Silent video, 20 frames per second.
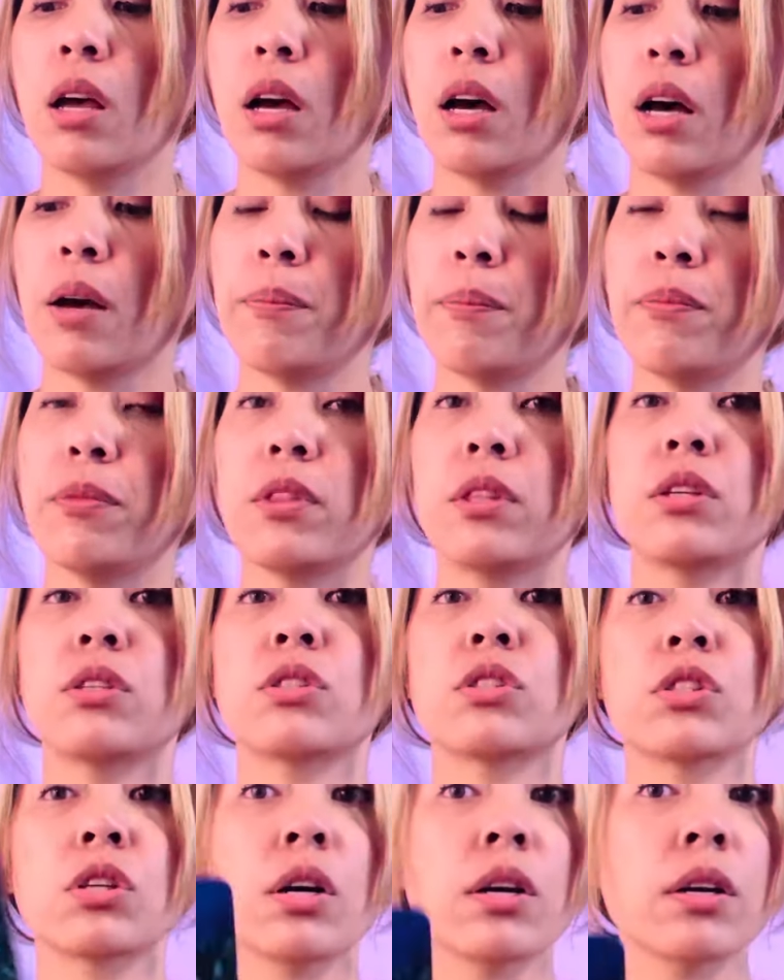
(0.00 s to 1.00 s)
Um, the
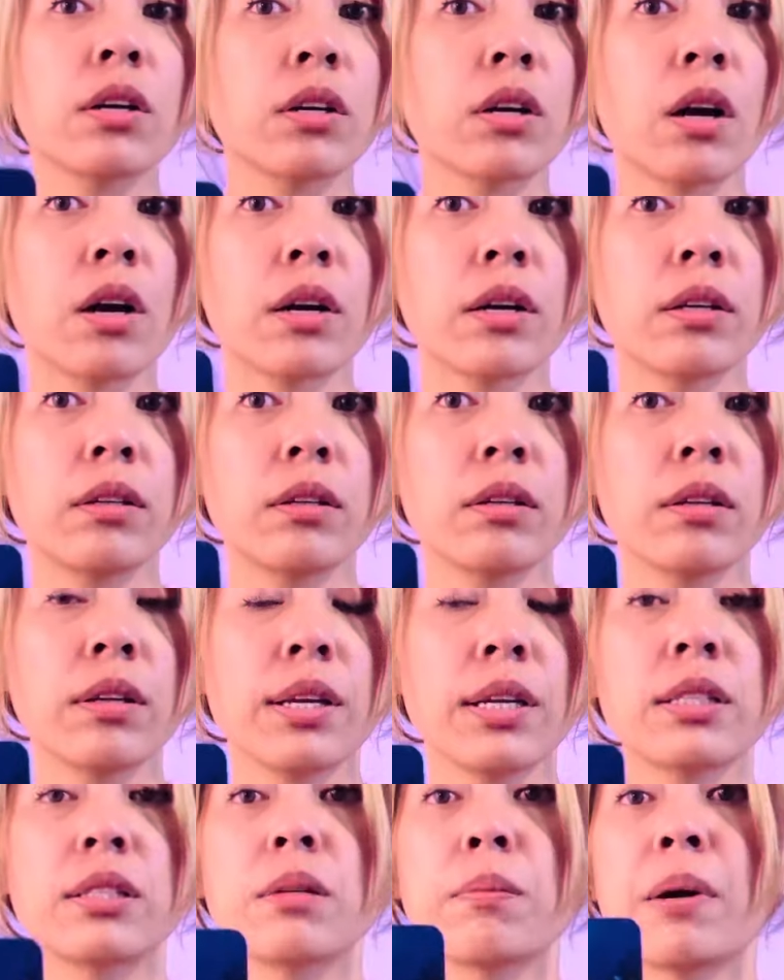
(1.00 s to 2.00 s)
Star card
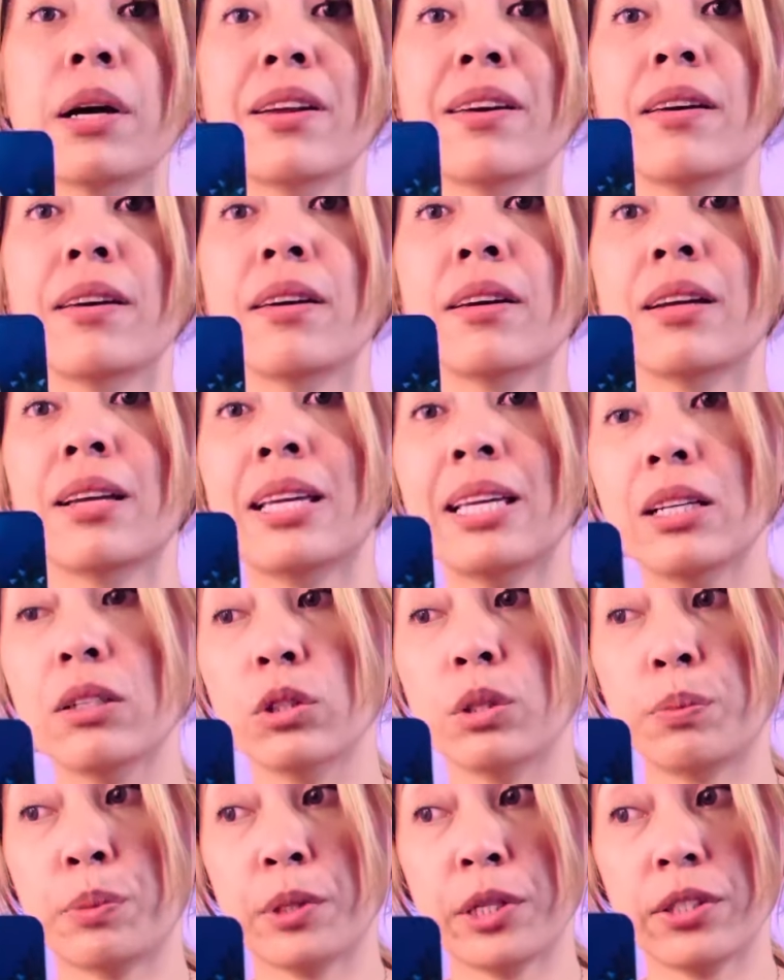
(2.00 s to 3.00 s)
is about a
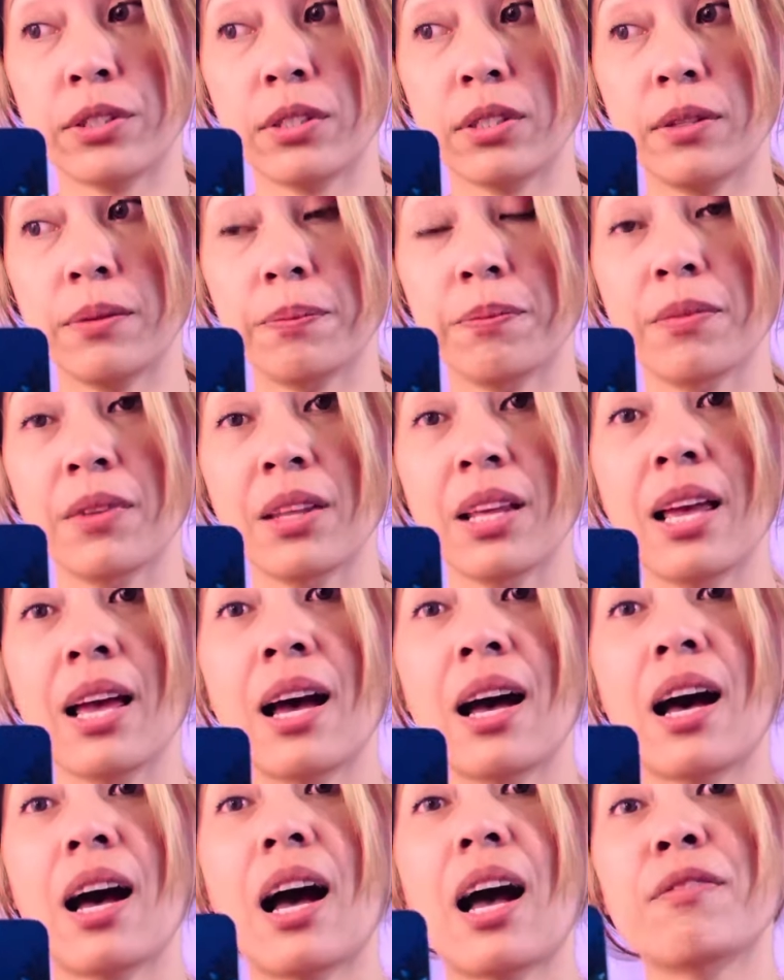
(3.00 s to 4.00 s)
healed person.
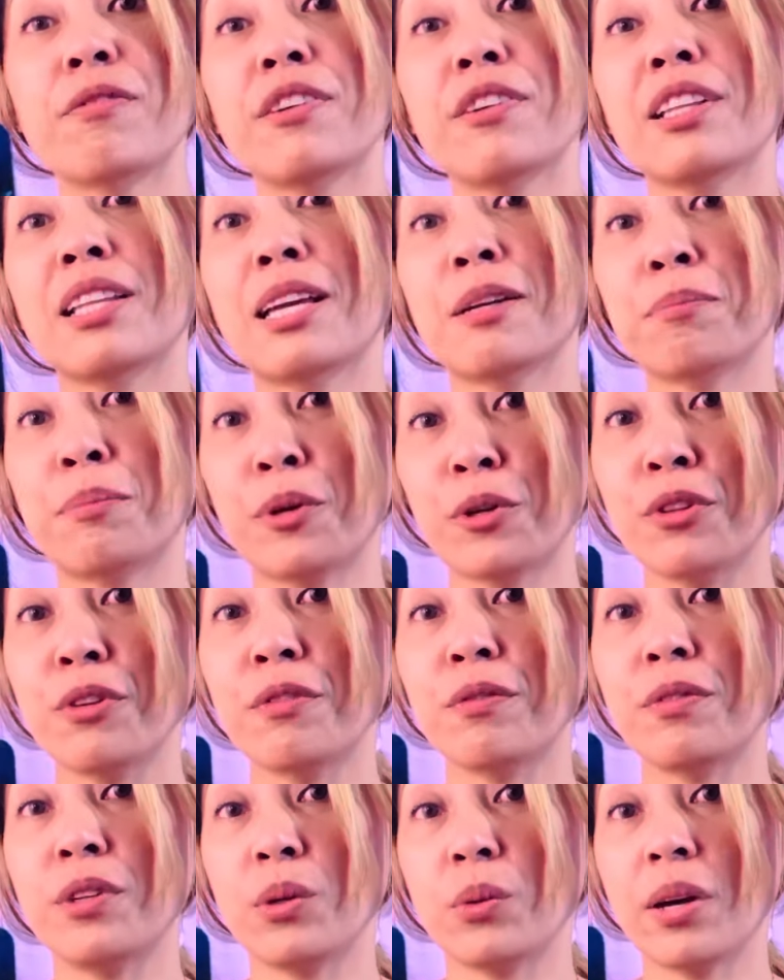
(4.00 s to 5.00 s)
I feel like both
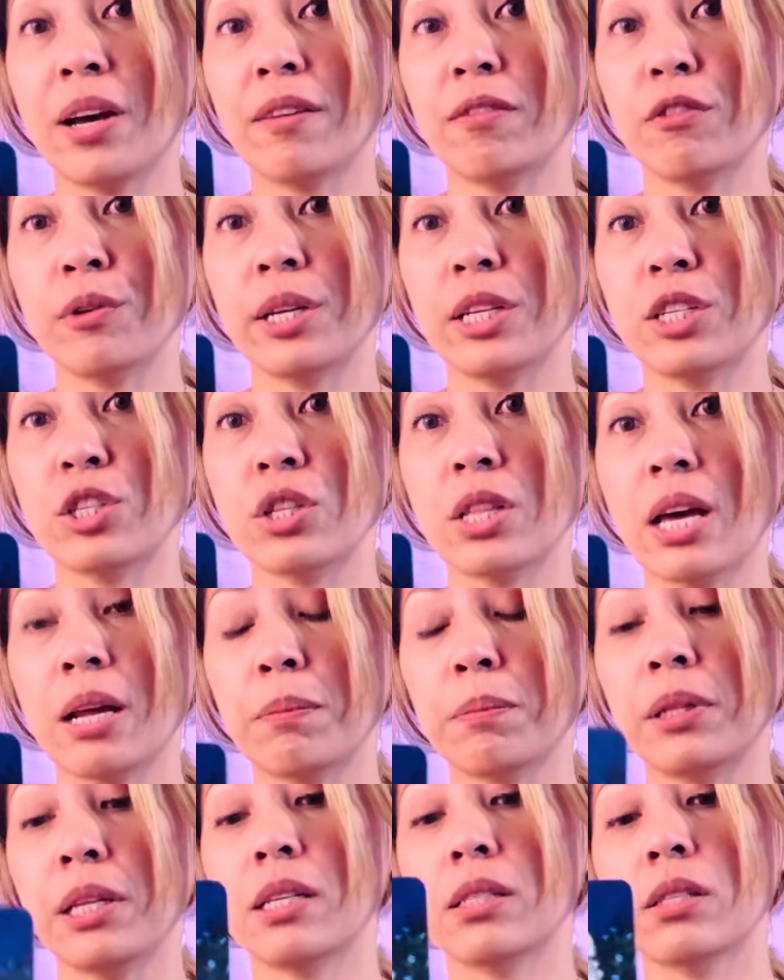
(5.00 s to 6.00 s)
of you have reached that
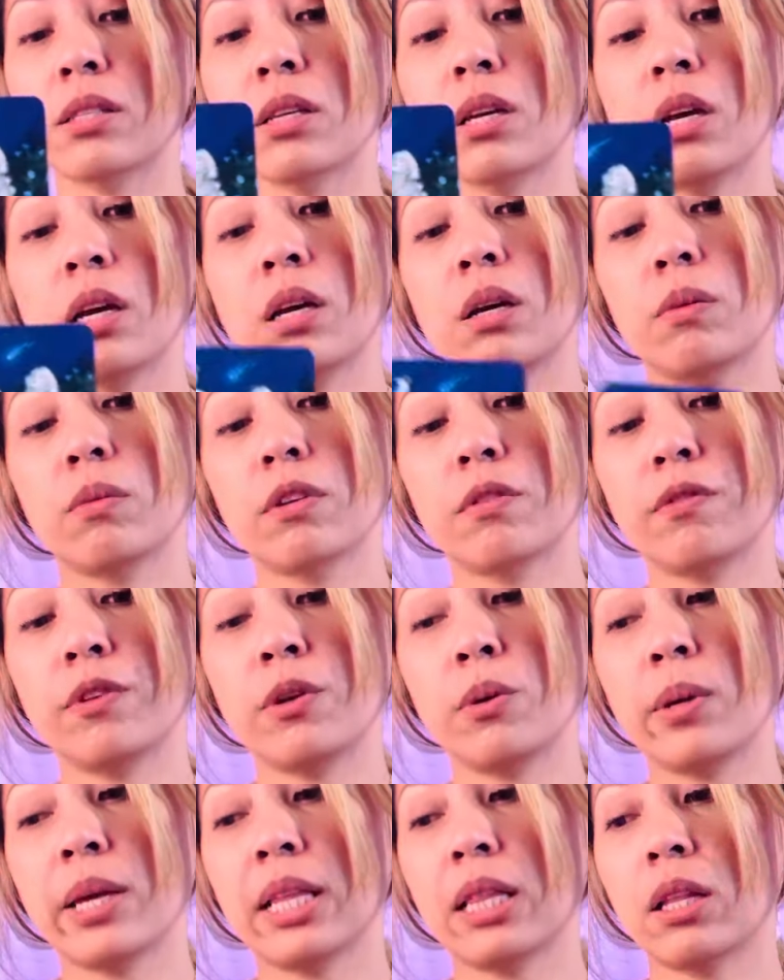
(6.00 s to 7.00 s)
place
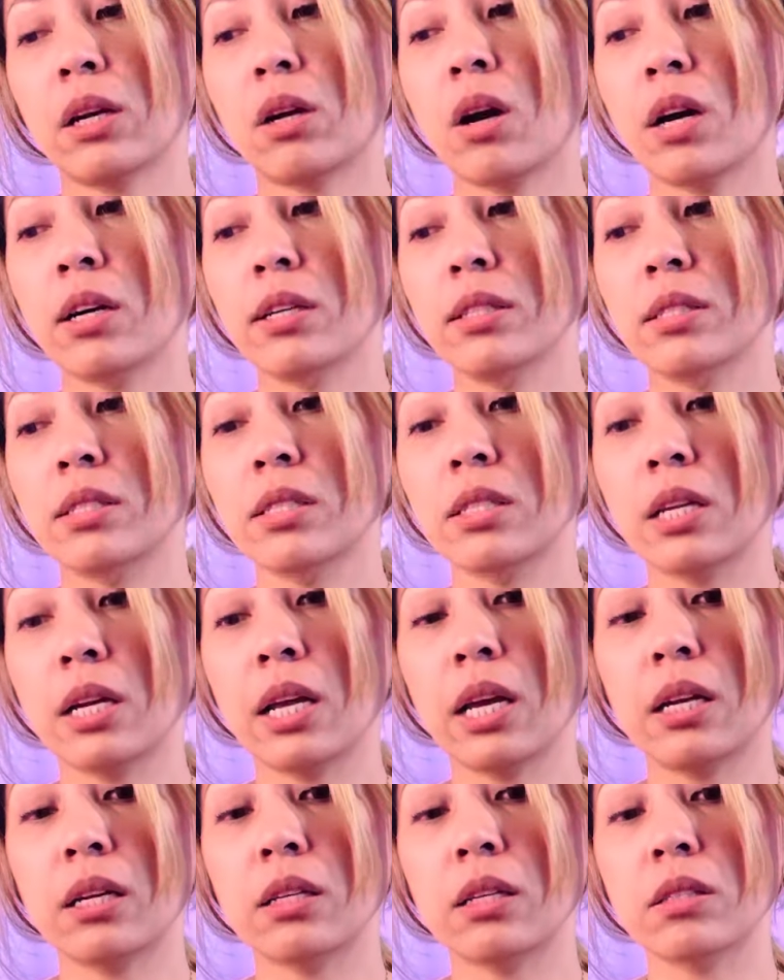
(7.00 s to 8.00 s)
reviewing the cards
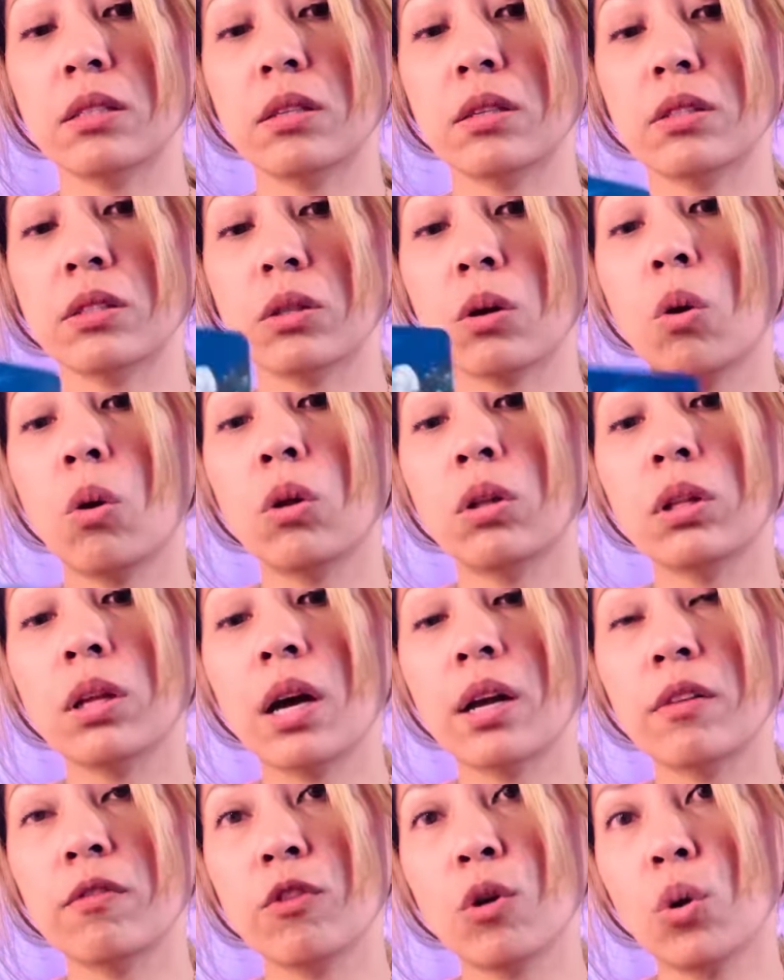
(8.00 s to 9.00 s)
today because there's a whole
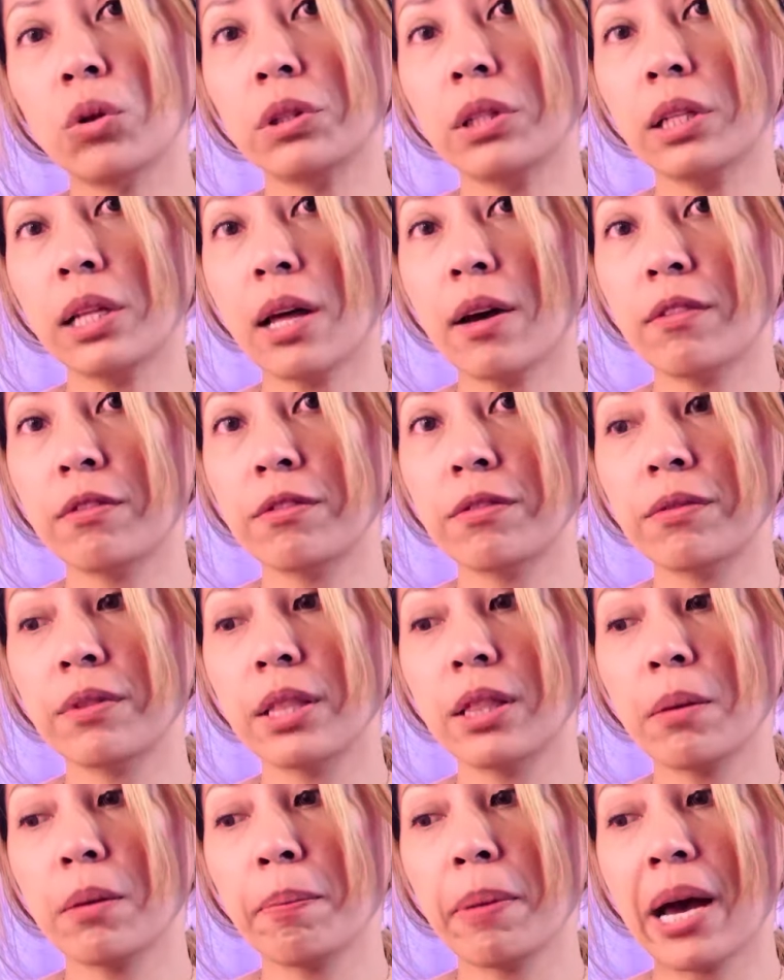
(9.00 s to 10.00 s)
lot of old love
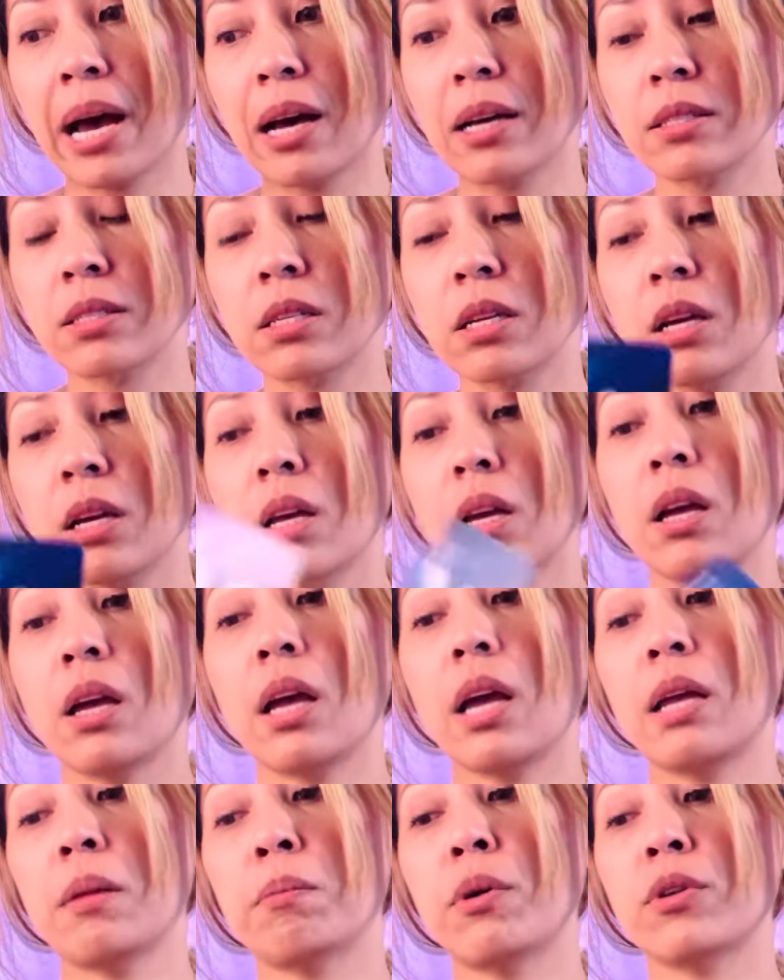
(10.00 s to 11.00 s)
in the past
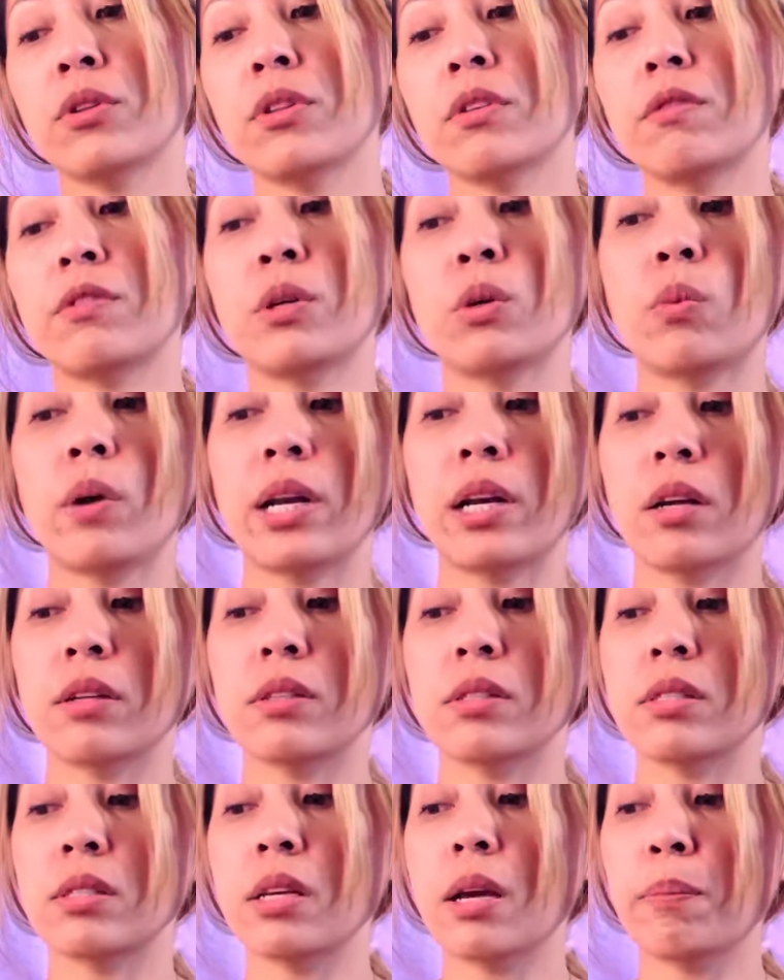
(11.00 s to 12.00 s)
and both of you went on
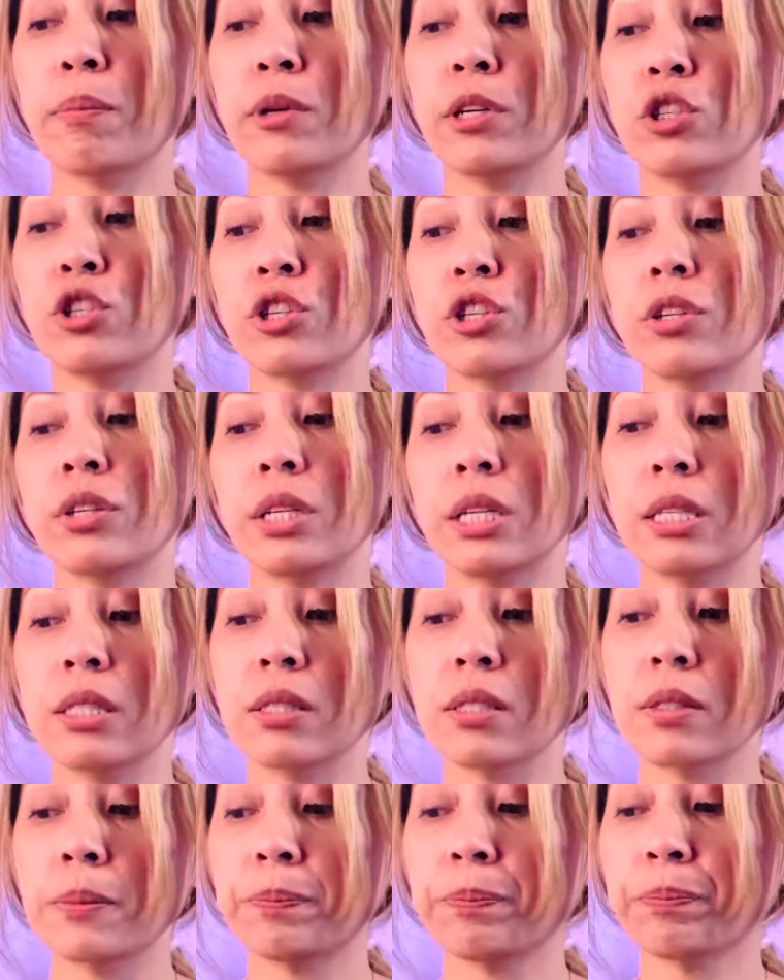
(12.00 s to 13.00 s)
separate
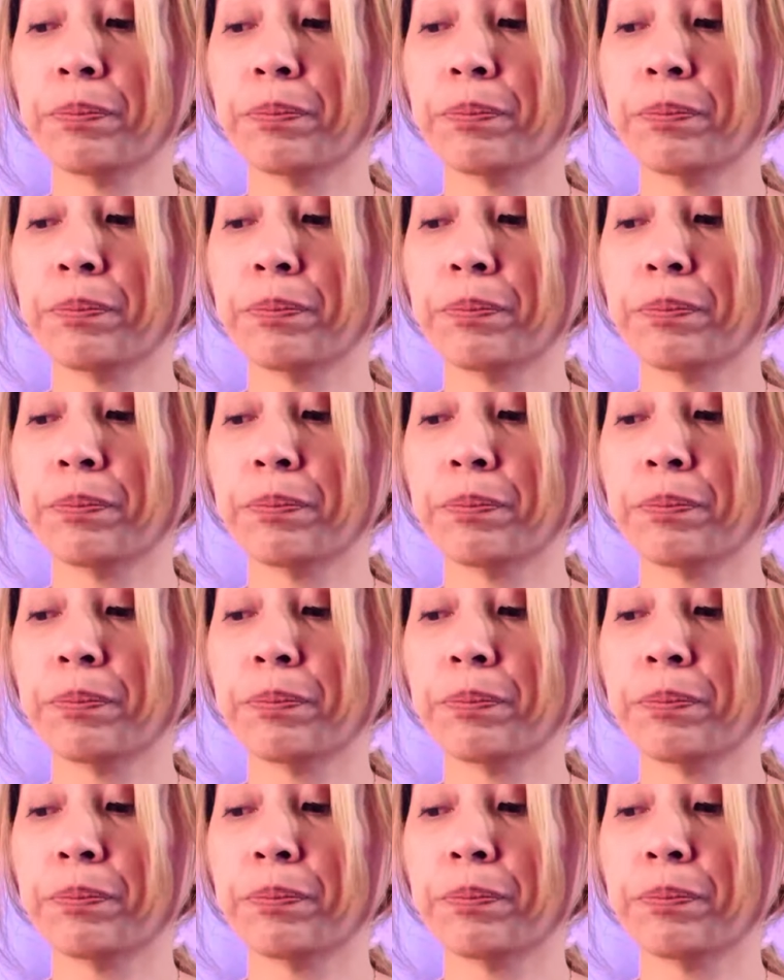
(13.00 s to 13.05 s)
journeys